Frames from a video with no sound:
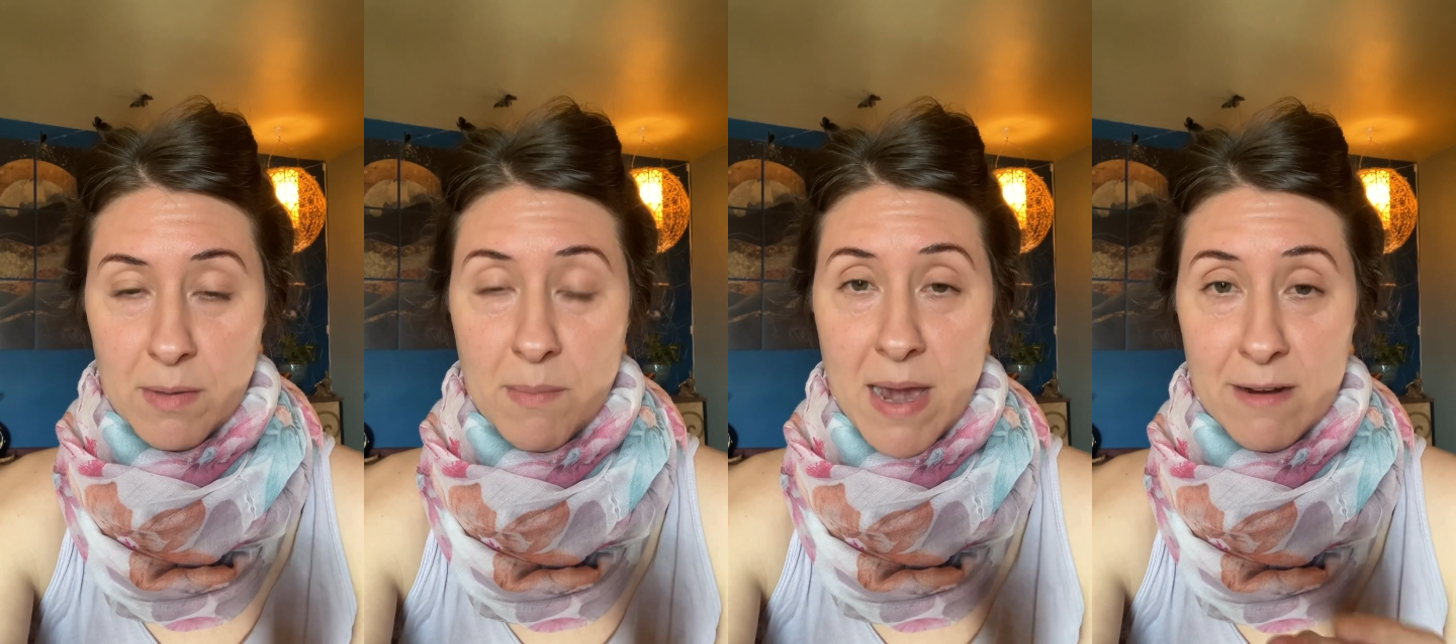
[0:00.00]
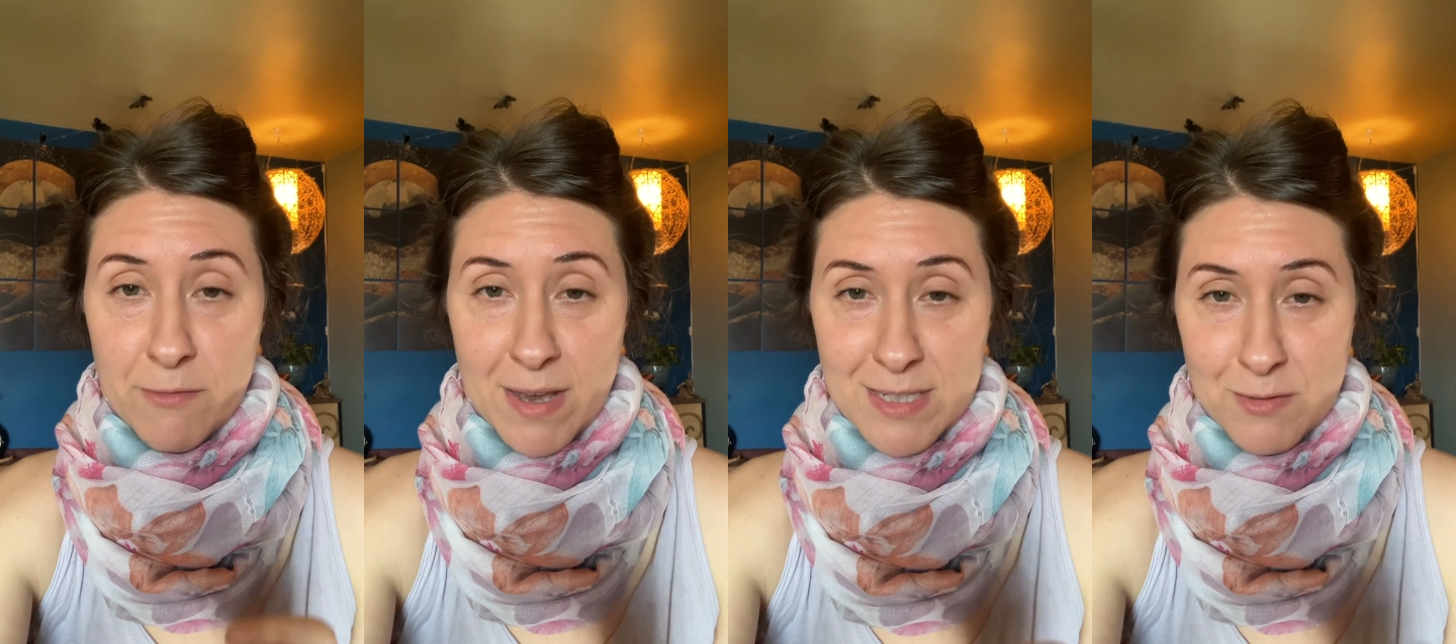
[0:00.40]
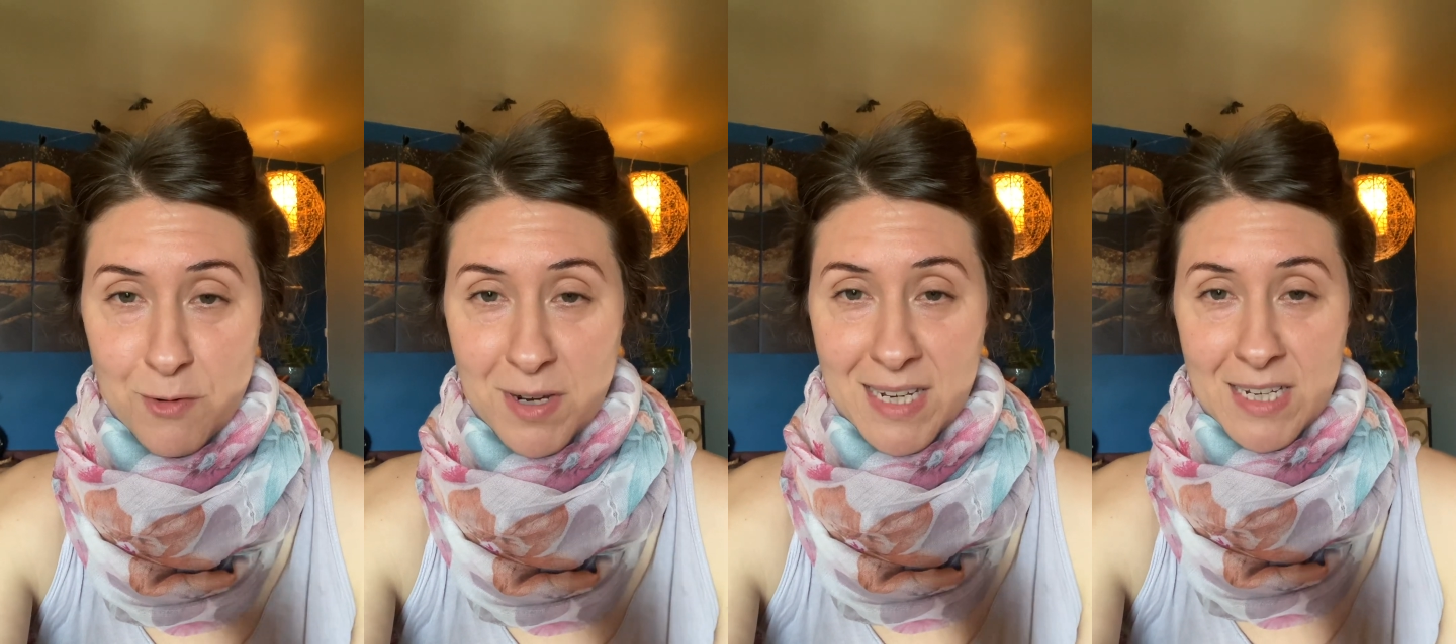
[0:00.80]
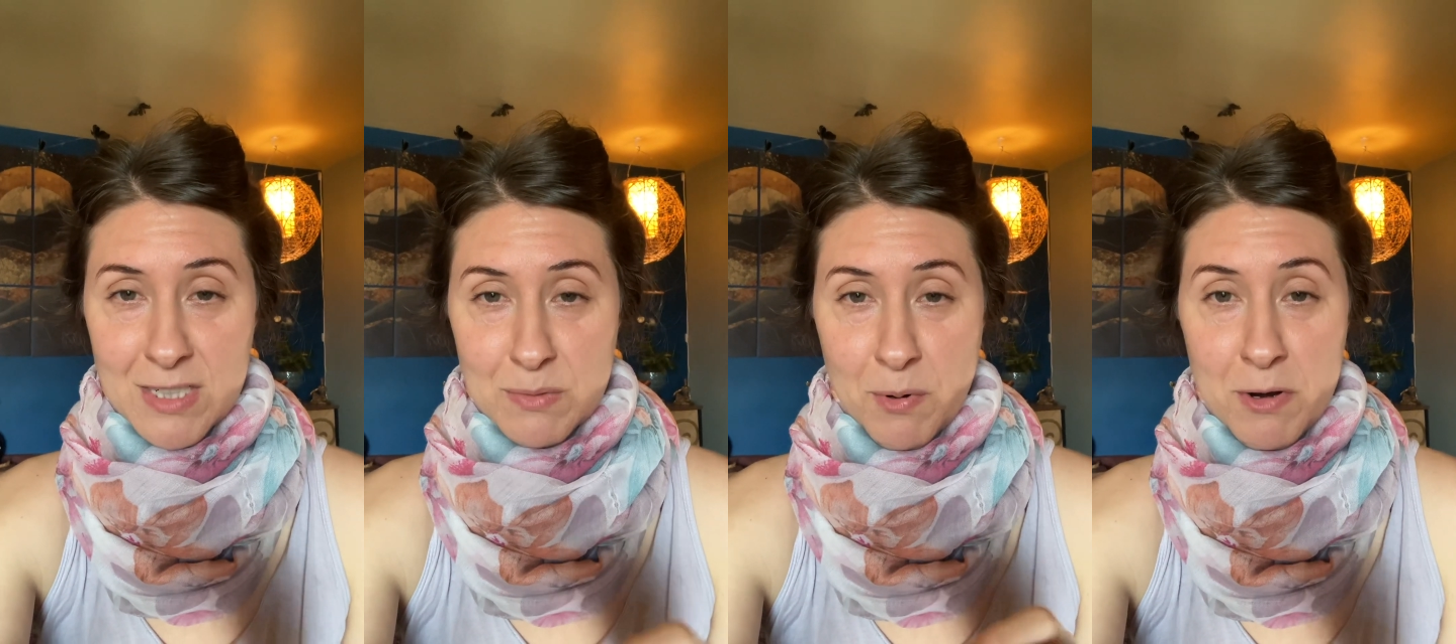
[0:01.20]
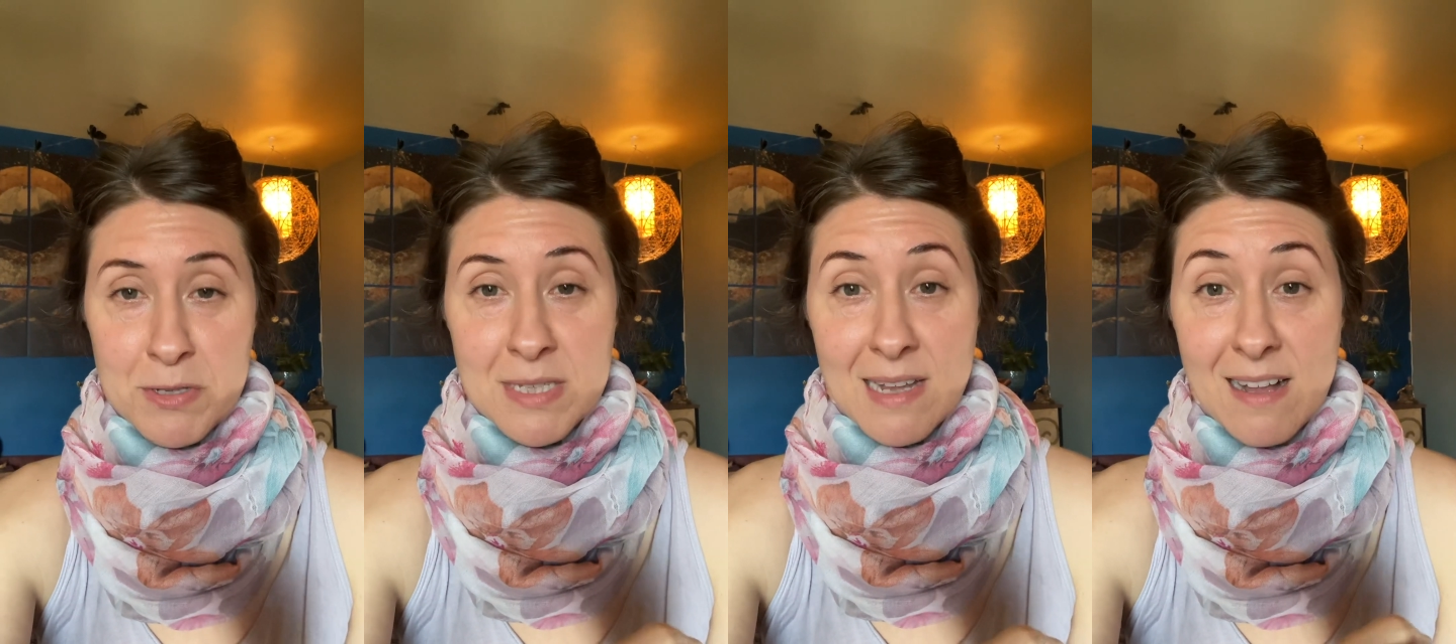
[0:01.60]
manifest for each
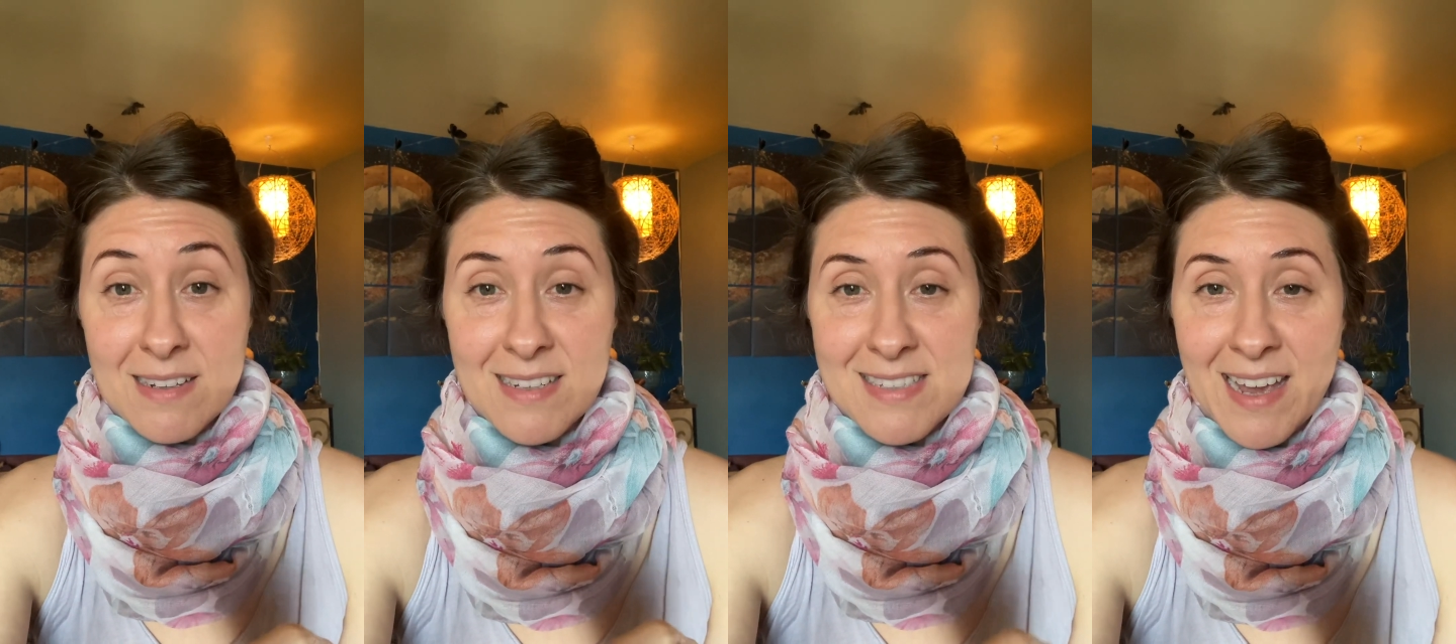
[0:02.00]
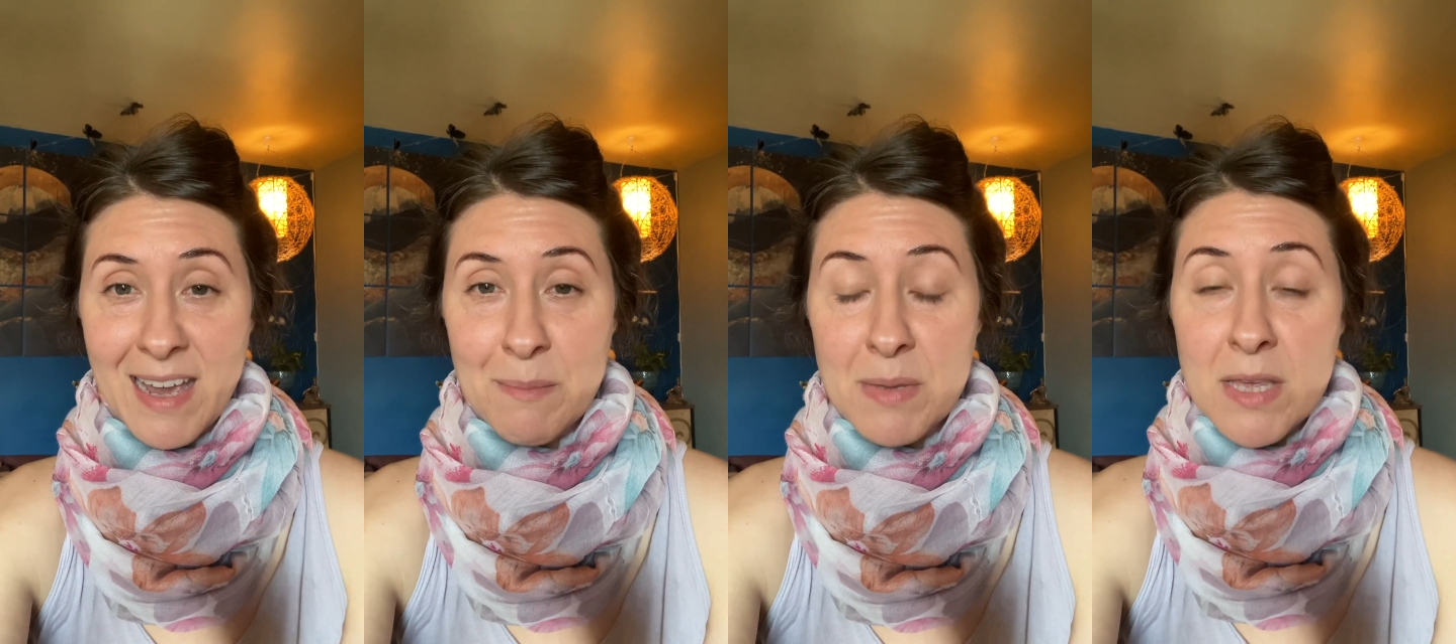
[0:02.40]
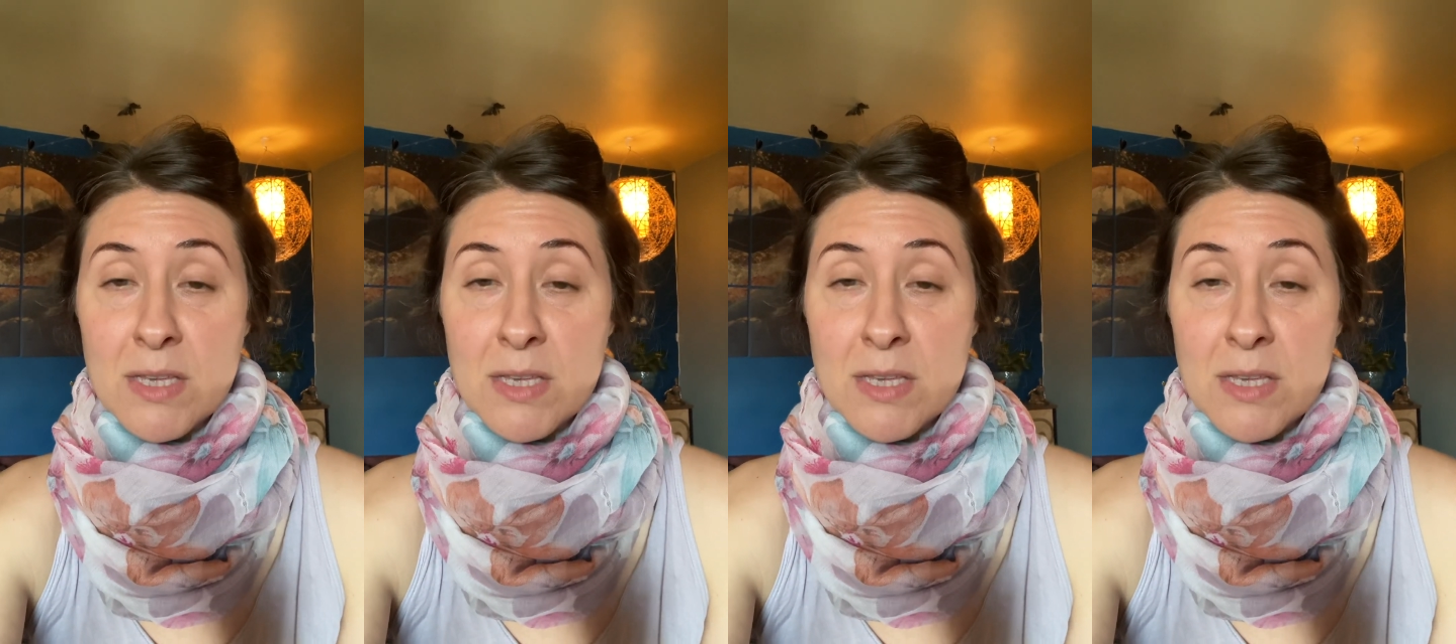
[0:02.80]
personality type,